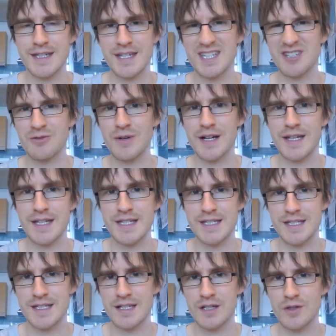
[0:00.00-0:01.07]
It's quite
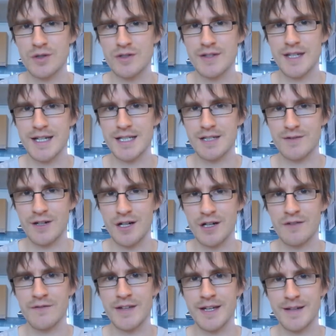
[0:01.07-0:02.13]
easy to lose the data that are
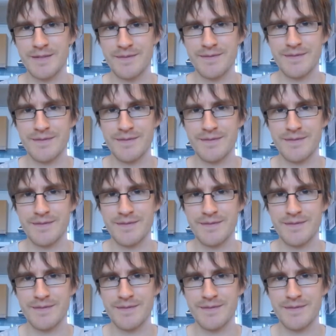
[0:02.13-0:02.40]
on there.